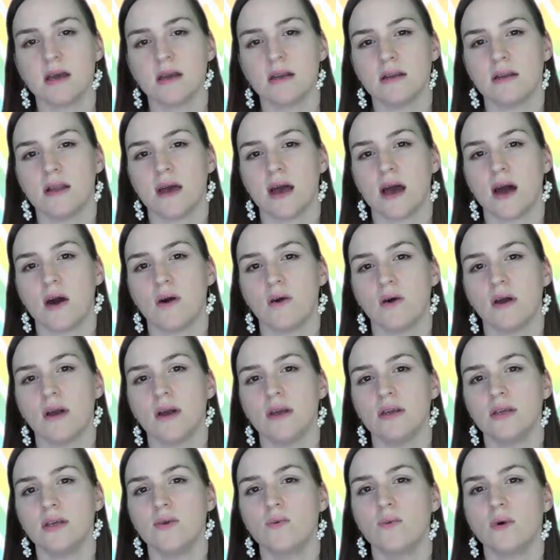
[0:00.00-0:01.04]
Now,
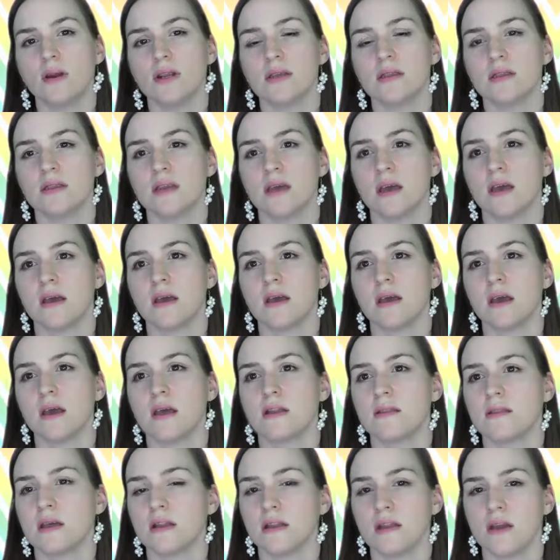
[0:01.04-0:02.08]
you want to think
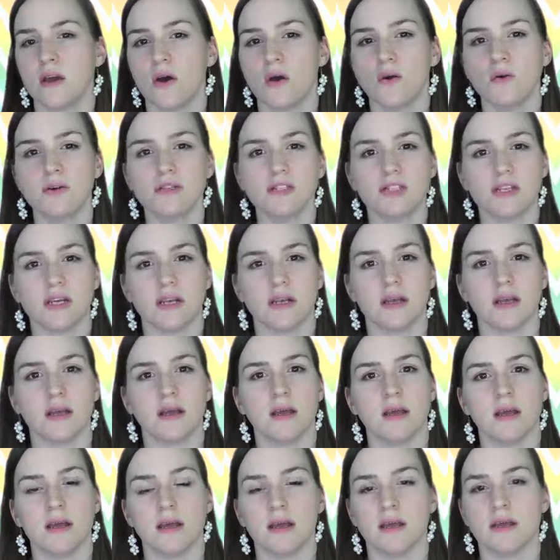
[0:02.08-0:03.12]
that the ocean
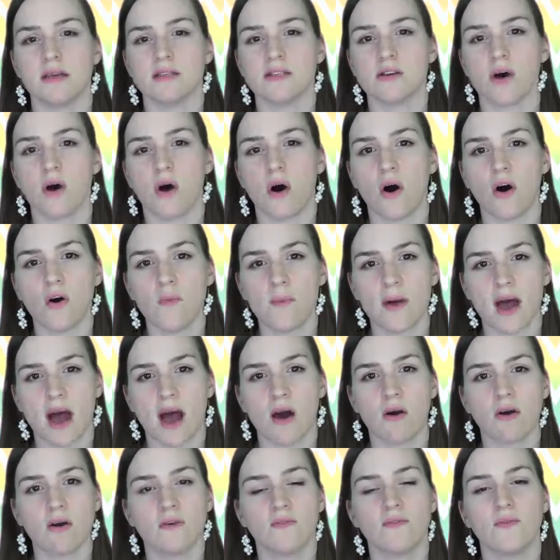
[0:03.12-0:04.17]
is all
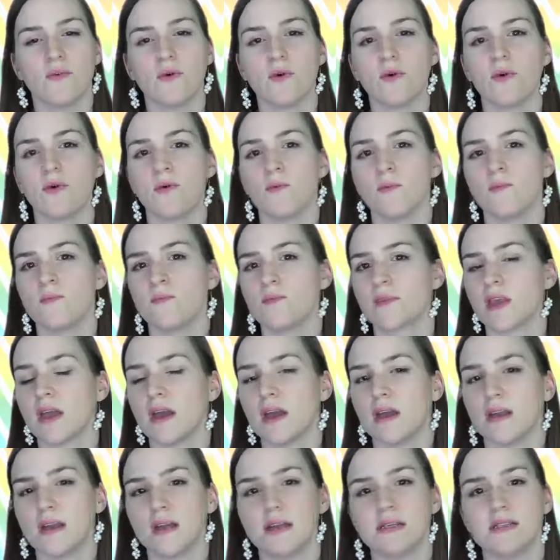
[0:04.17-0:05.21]
powerful,
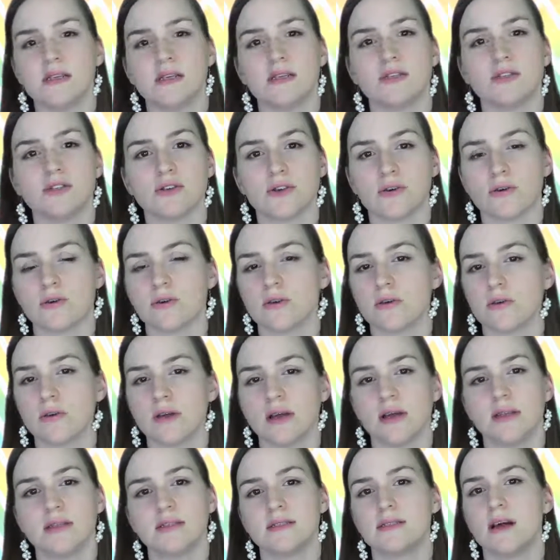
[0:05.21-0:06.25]
it is eternal,
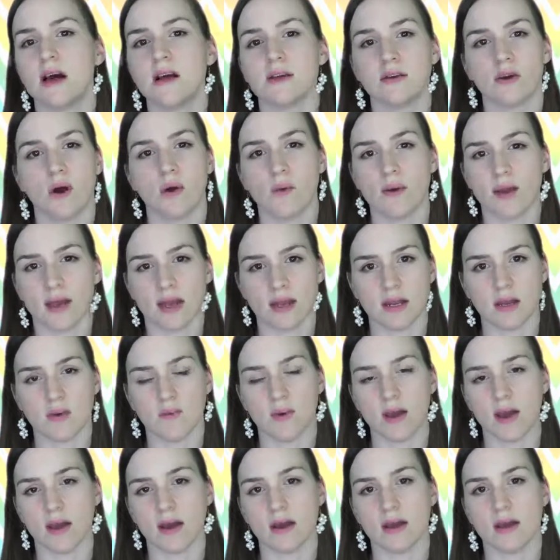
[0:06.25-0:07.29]
it's not going
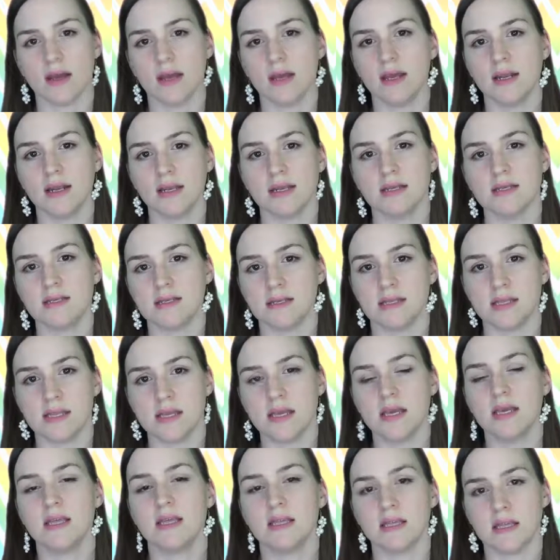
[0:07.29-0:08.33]
anywhere, it is
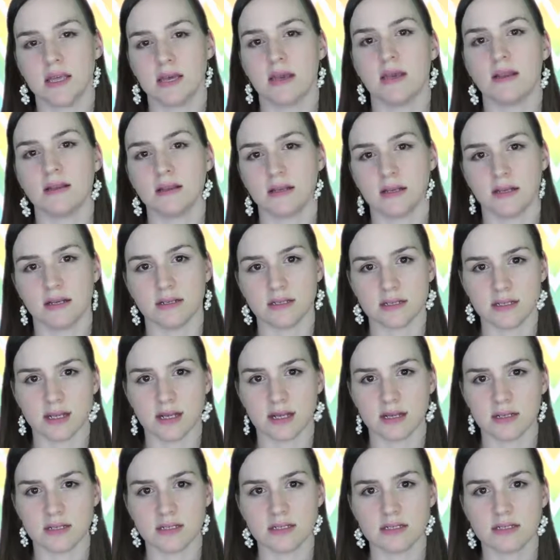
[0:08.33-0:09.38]
the thing that
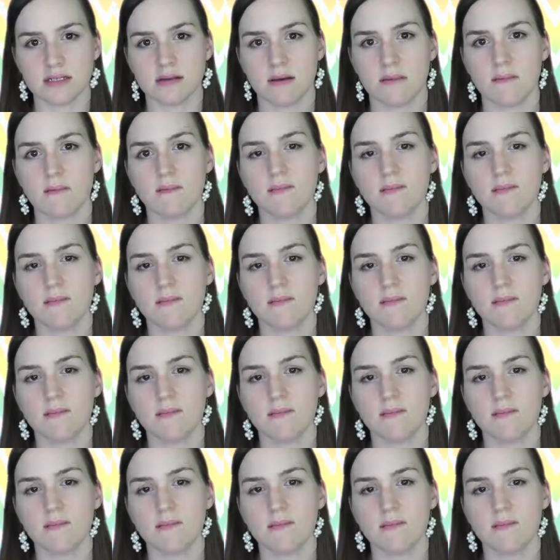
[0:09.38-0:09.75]
exists.